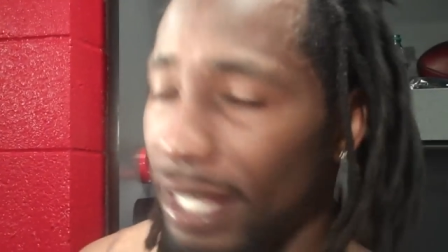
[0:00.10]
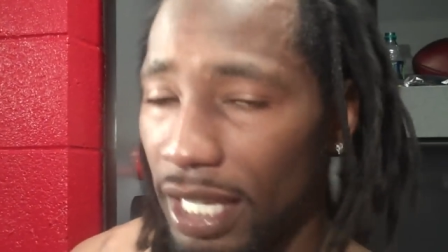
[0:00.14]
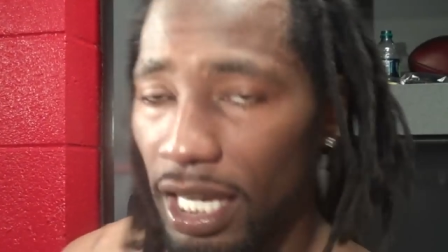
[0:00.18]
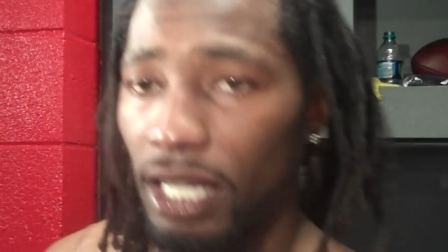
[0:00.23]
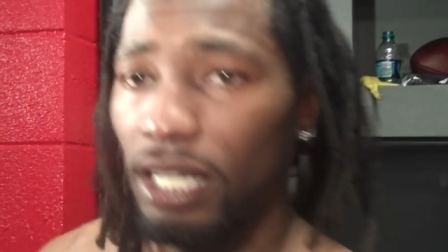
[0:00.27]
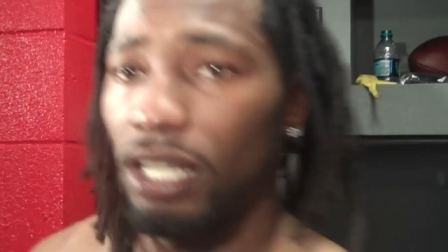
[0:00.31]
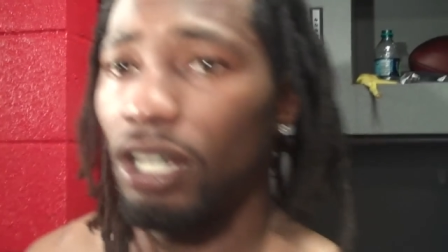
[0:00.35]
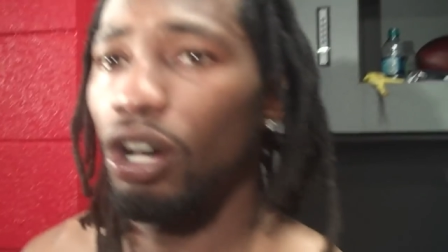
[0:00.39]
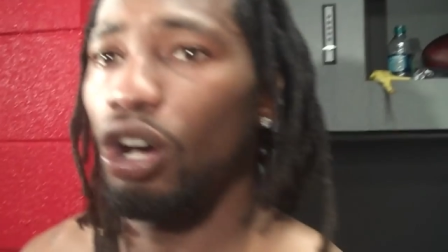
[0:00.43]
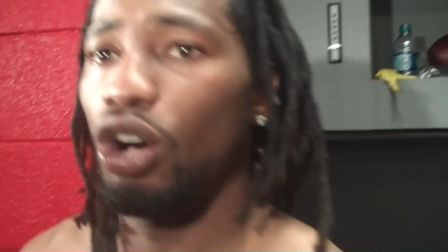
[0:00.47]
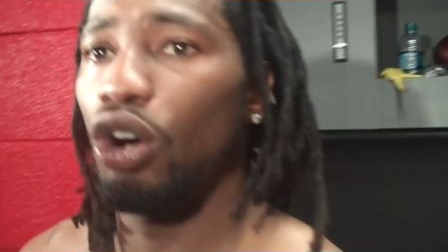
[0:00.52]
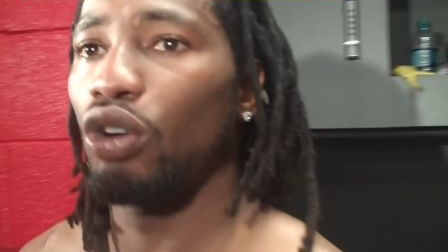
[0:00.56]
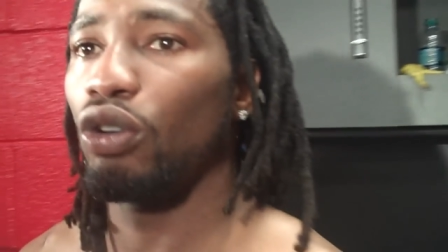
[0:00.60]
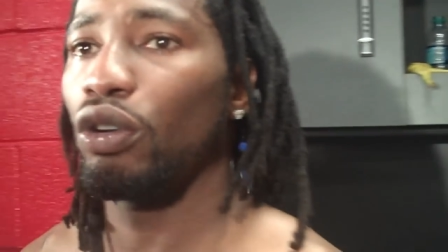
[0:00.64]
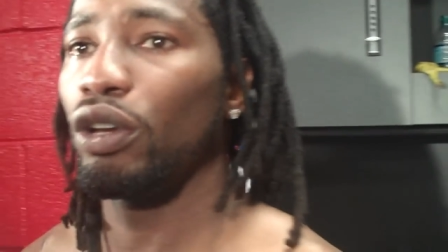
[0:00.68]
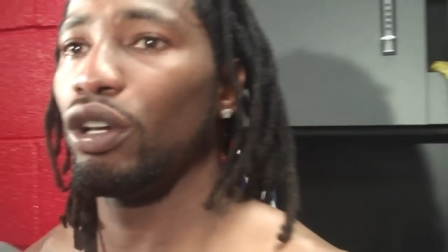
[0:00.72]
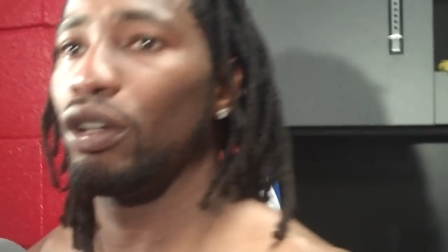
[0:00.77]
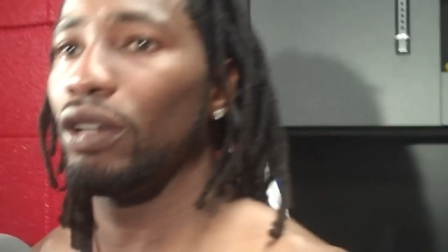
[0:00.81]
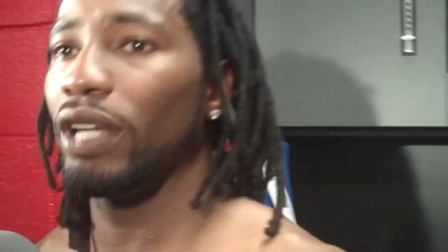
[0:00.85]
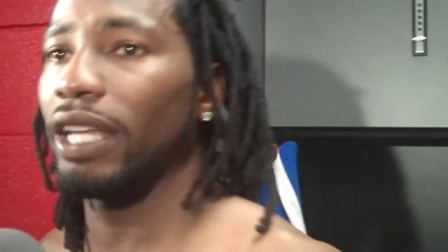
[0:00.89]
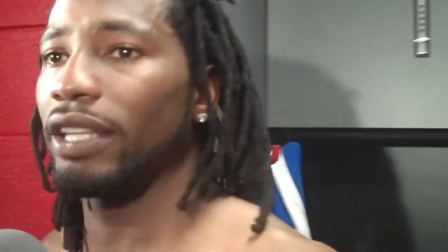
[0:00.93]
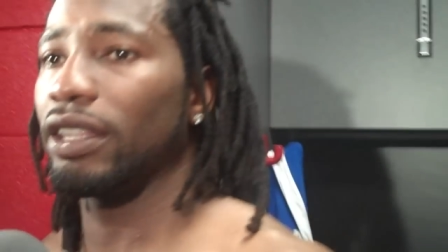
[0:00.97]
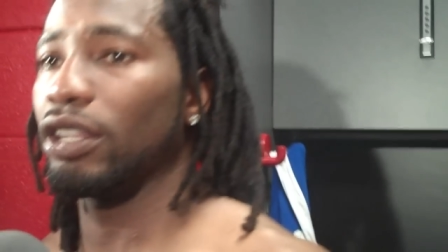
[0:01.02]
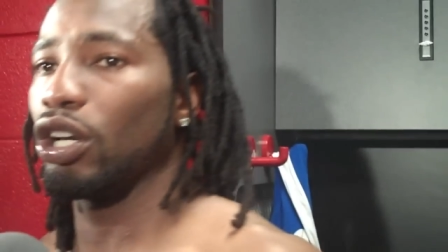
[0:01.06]
they're a little
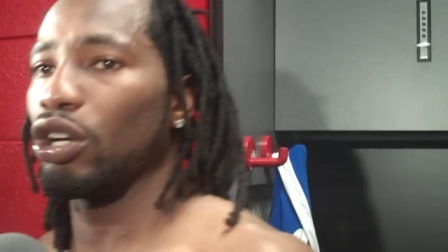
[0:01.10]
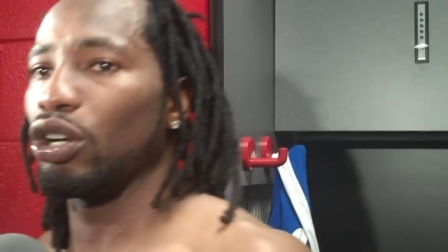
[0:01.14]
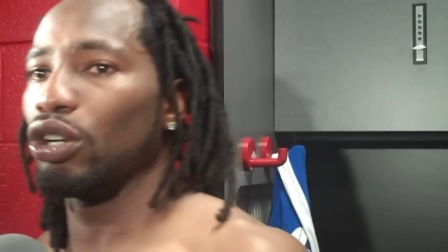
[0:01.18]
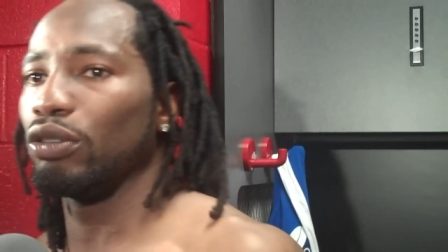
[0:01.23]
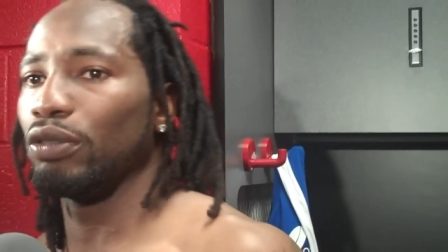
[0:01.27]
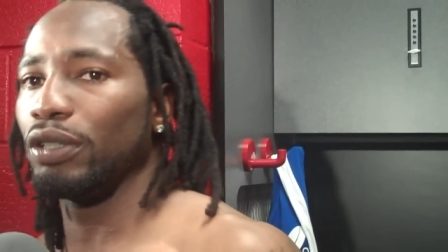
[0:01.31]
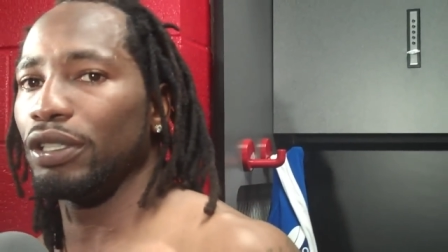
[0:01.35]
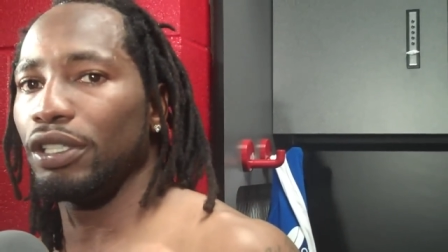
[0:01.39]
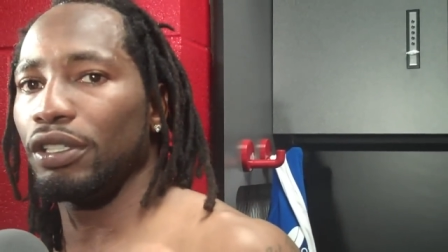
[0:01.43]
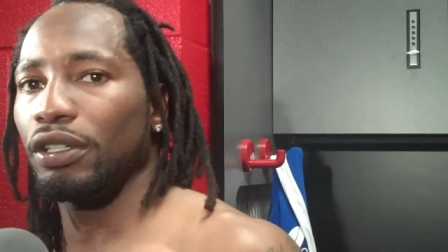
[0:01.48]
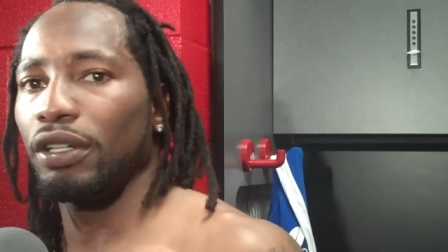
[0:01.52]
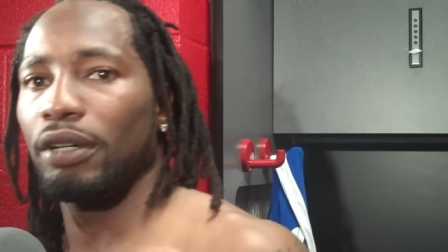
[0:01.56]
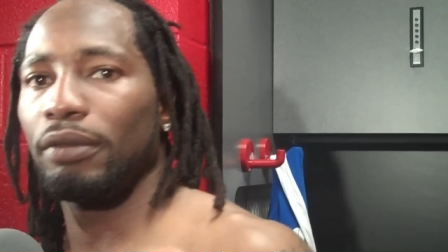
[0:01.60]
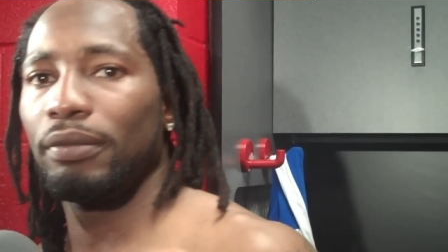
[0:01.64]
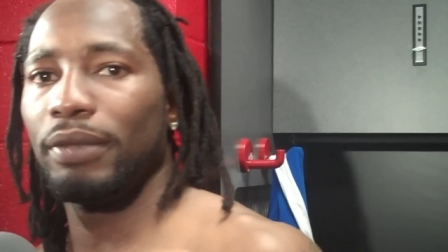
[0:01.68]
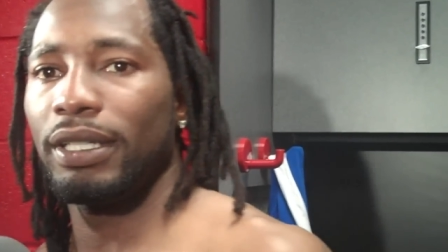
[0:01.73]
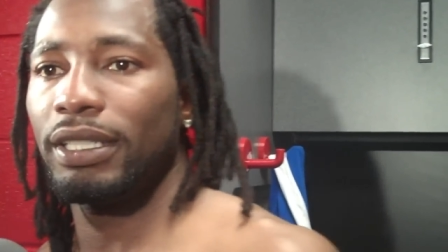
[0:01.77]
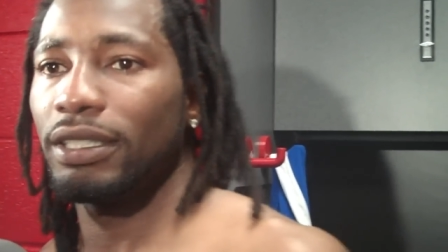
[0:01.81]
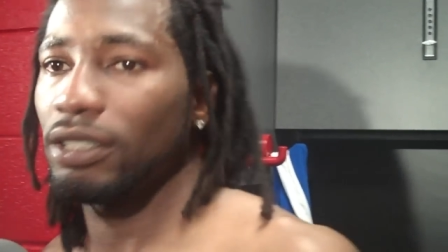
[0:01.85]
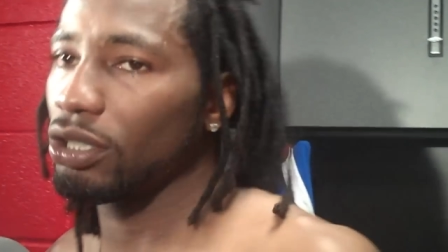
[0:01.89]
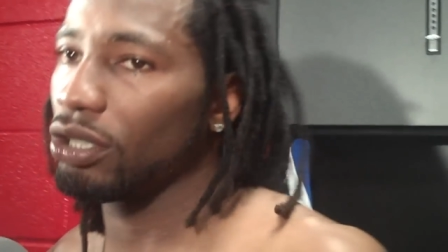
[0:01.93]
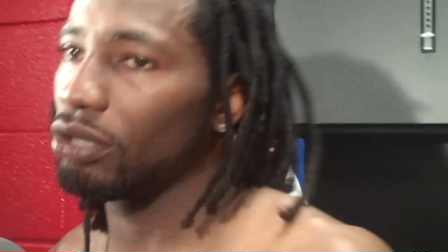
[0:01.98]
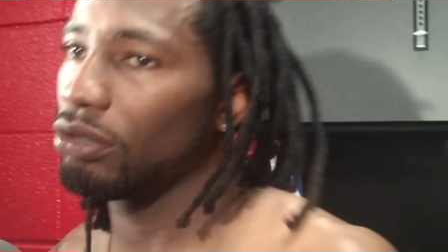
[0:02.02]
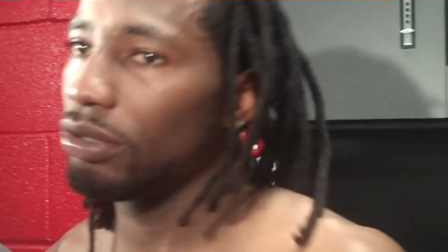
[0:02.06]
hungry on that third one, you know what I
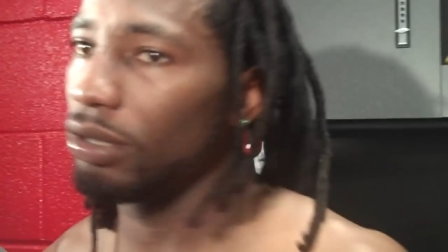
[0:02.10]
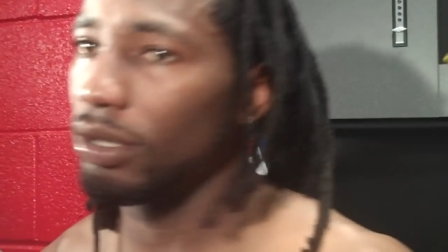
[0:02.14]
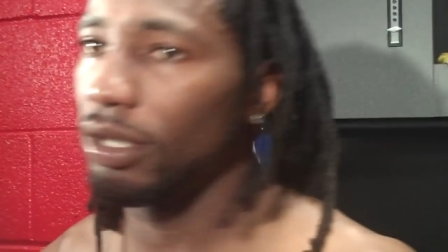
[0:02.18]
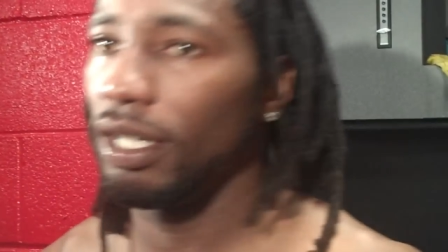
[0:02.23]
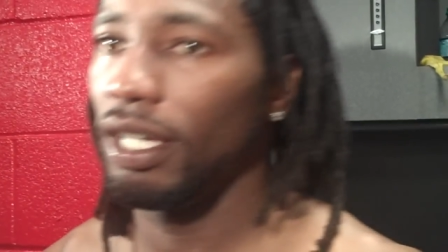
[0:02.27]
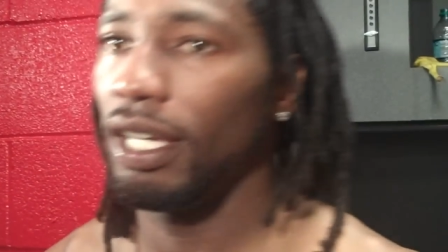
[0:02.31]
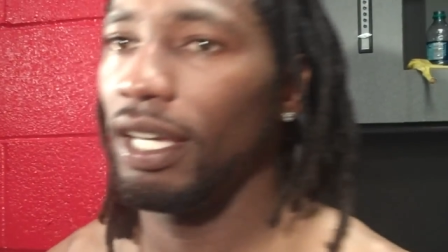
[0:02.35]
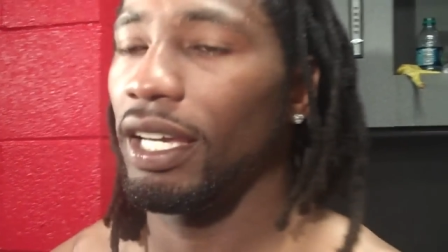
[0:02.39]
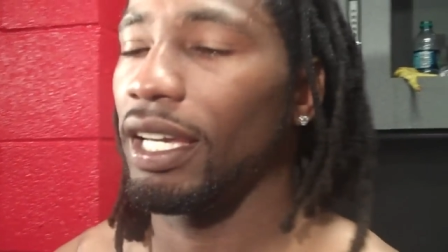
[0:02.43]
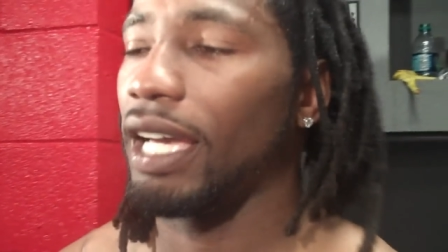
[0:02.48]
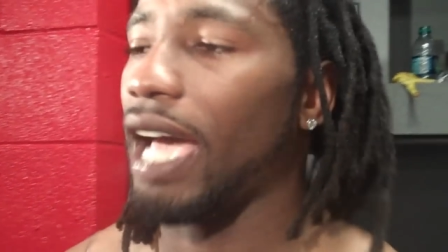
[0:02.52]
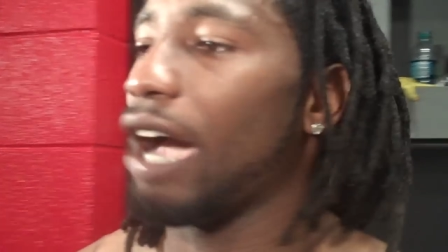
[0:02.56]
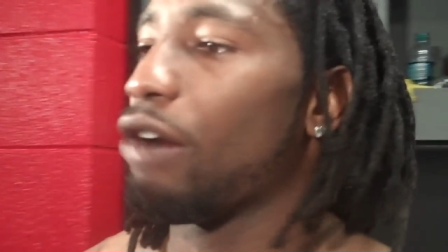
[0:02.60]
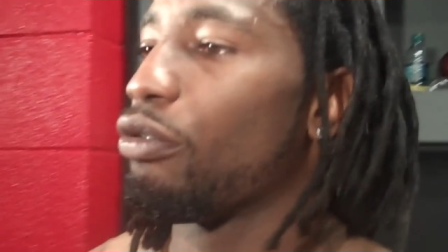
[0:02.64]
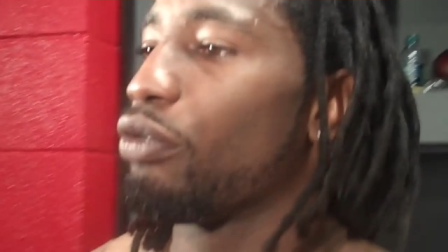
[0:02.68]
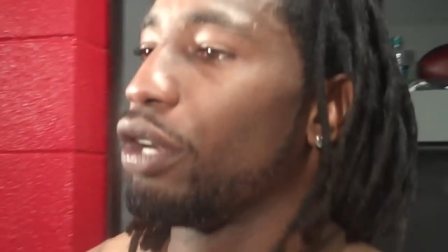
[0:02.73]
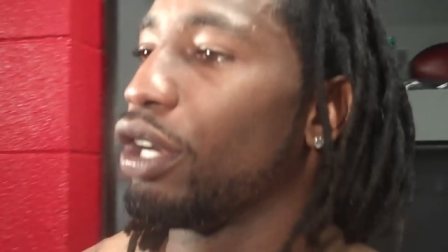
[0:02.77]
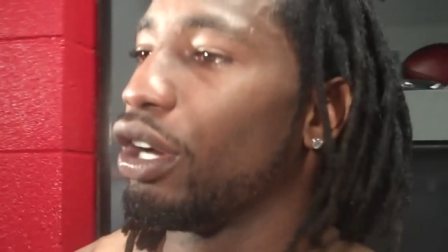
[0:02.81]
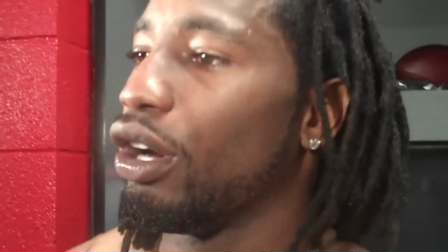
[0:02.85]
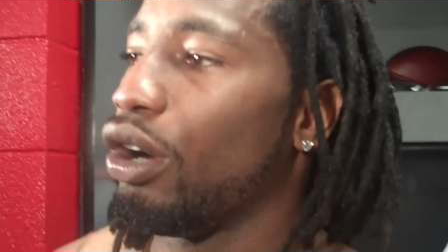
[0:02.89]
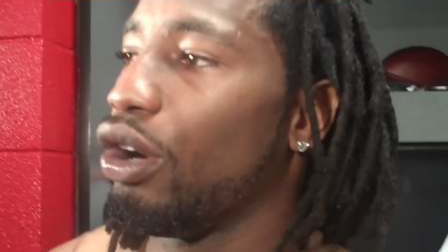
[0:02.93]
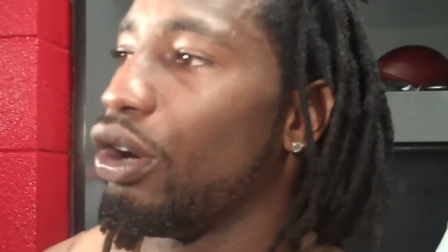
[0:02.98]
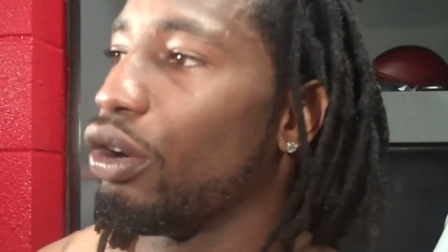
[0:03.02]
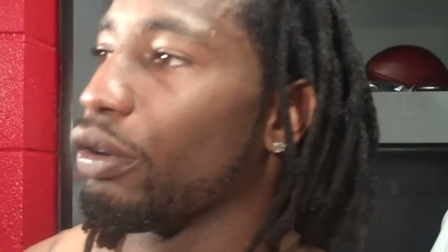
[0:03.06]
mean? So, got
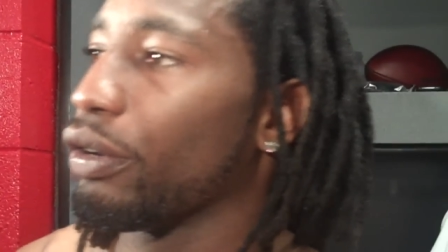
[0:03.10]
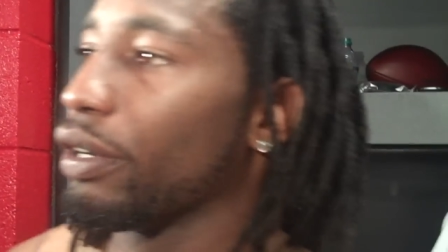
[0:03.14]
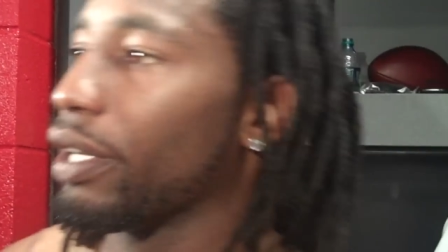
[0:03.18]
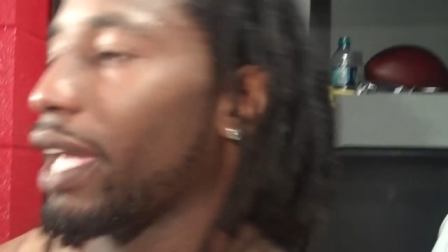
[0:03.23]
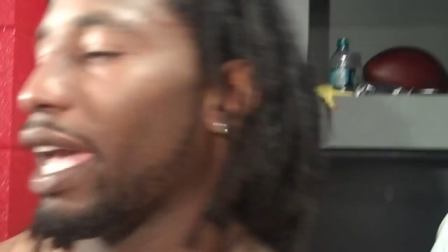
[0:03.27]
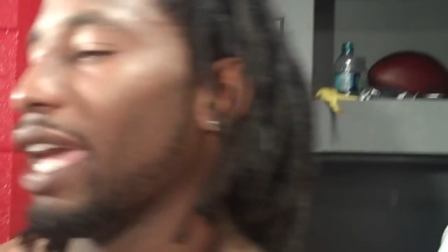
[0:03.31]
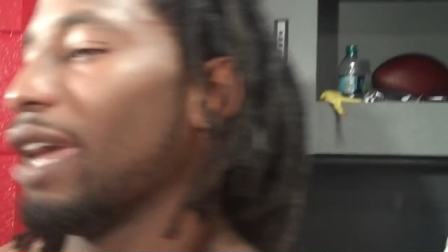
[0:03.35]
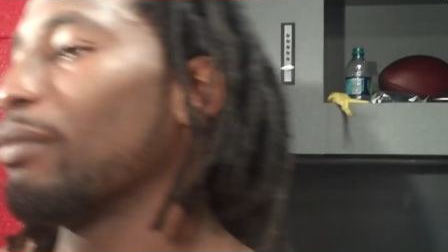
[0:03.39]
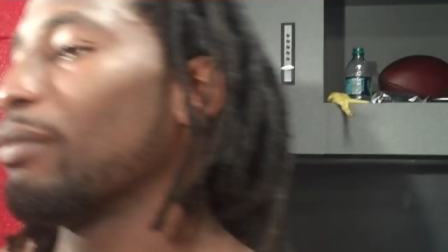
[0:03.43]
real hungry,